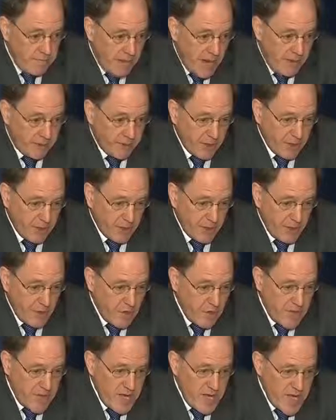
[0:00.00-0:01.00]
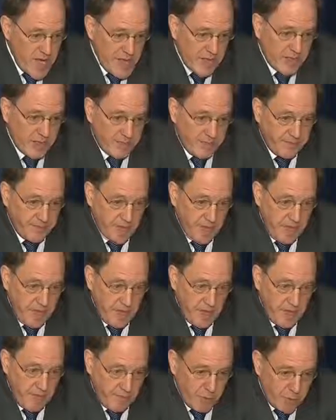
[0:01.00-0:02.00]
popular and human needs,
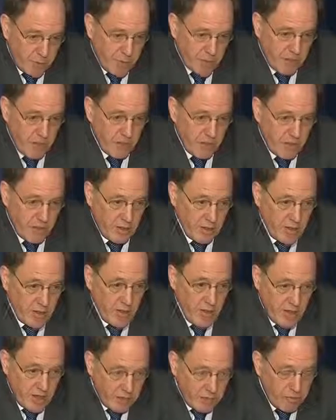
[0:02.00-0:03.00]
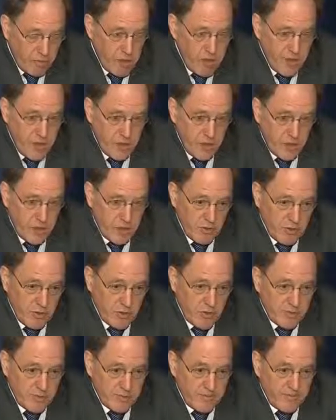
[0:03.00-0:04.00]
in particular unemployment
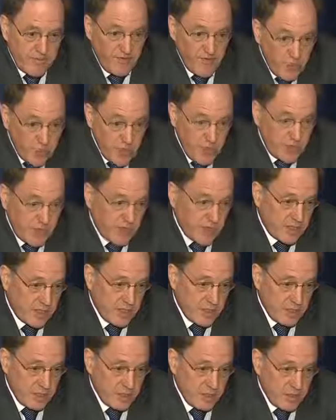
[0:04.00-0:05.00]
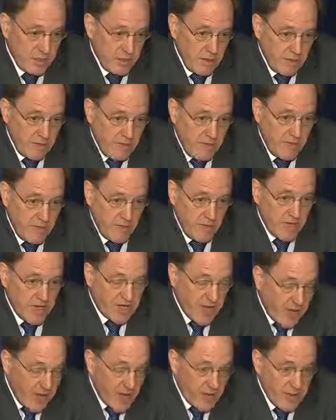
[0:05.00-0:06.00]
insurance, food assistance, maybe
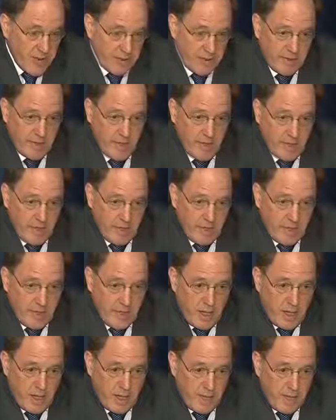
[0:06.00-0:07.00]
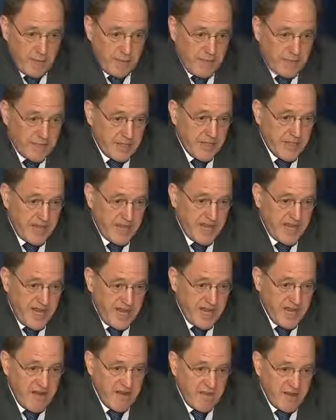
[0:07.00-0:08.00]
retirement. But in
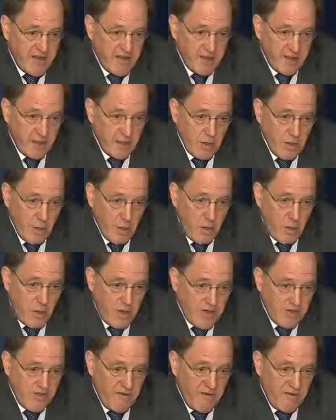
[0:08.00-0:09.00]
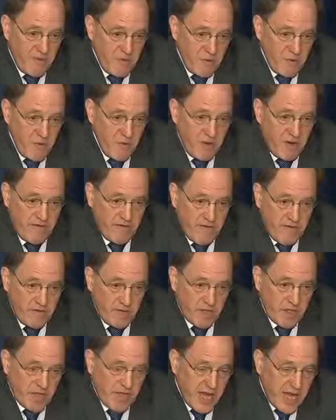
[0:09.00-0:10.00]
any event, with the view of
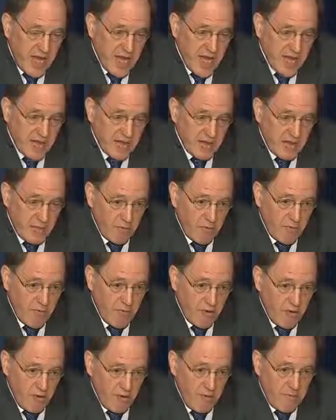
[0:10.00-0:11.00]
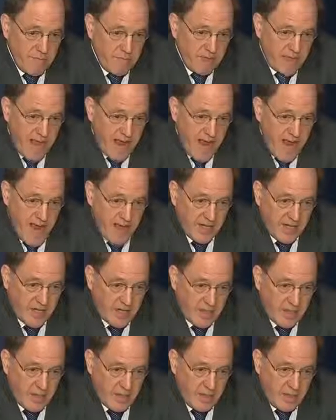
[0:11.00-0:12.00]
understanding that what Europe
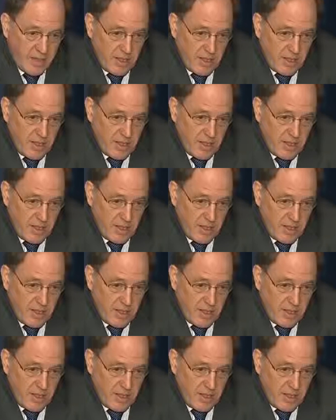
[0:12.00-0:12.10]
lacks